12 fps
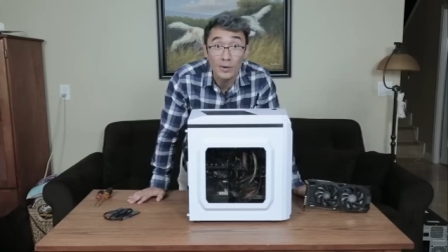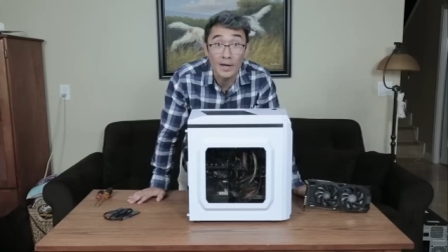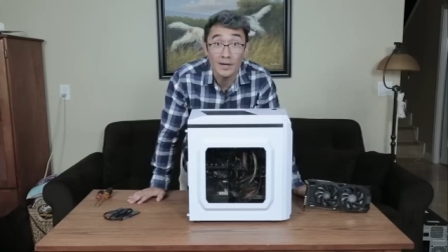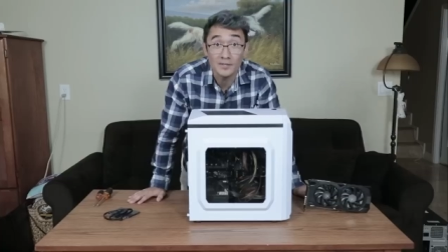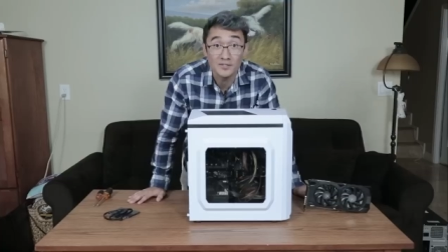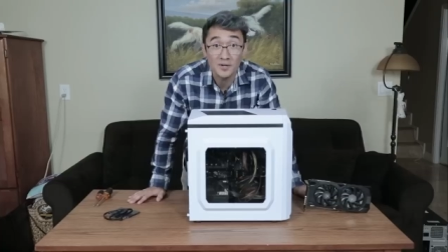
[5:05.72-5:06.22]

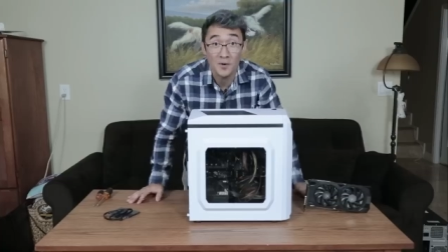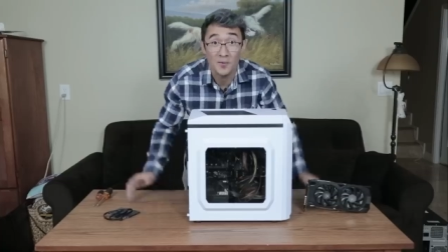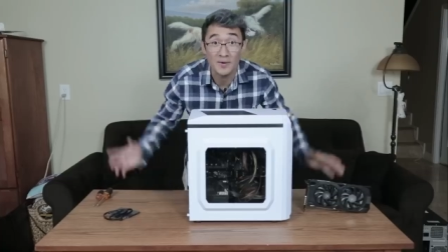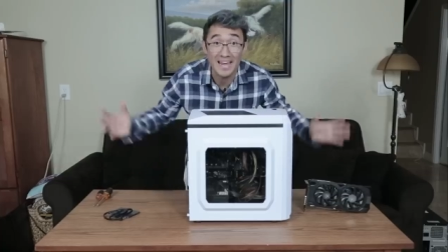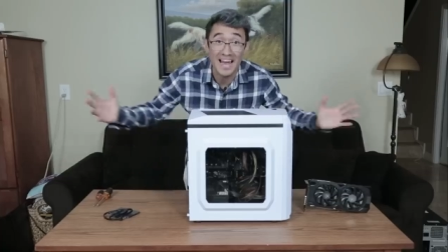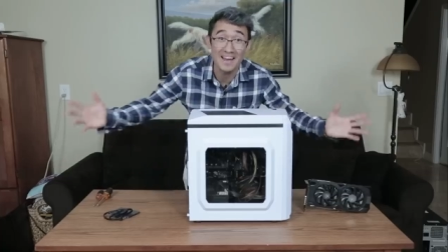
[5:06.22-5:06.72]
Okay, so
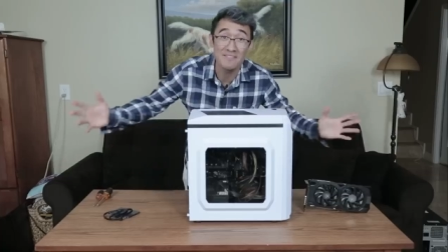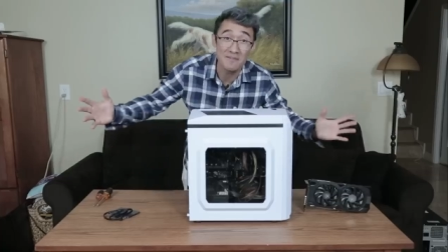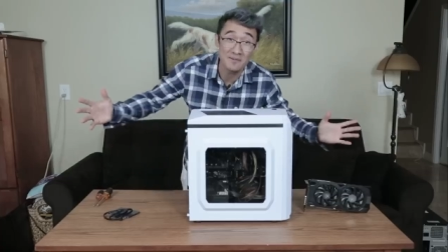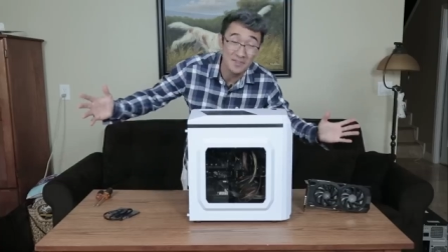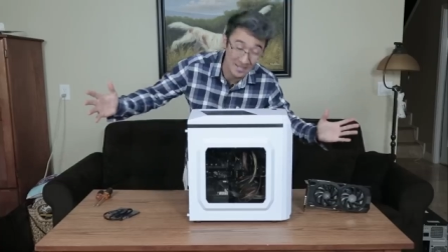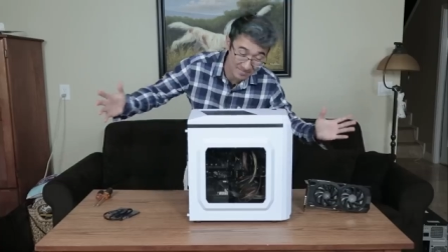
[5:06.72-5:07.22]
we have
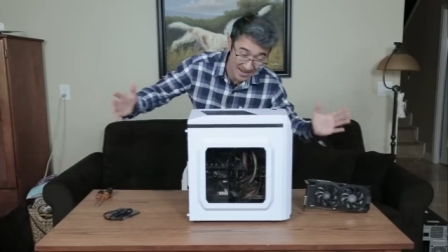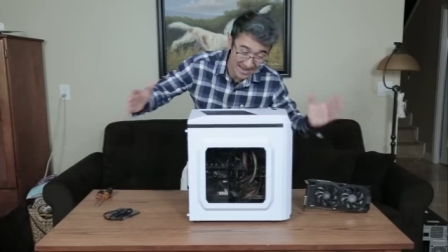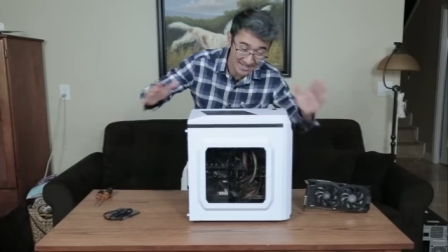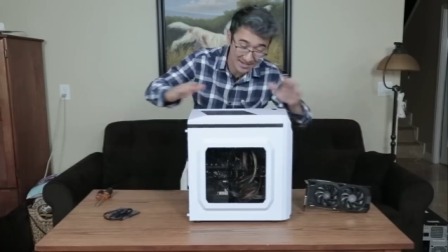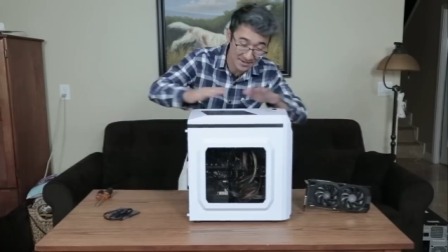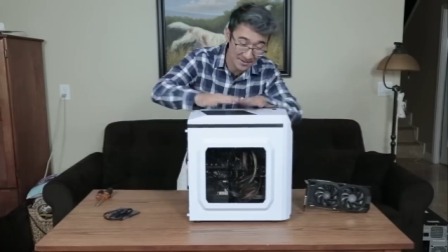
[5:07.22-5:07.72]
everything
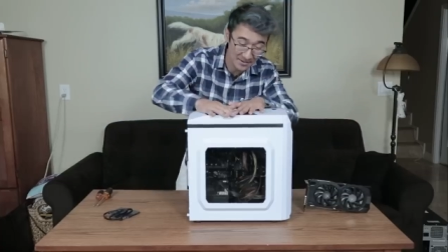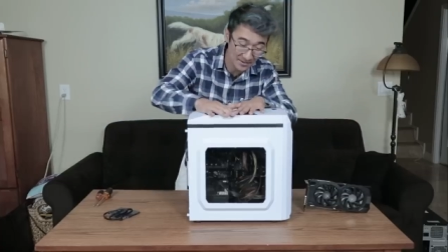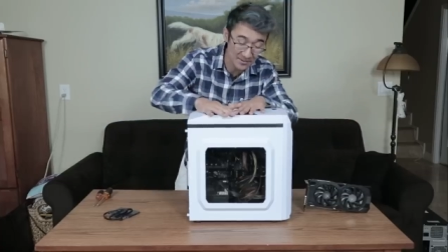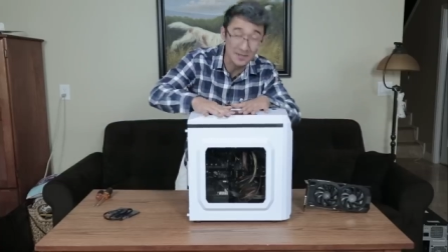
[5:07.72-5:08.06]
back here.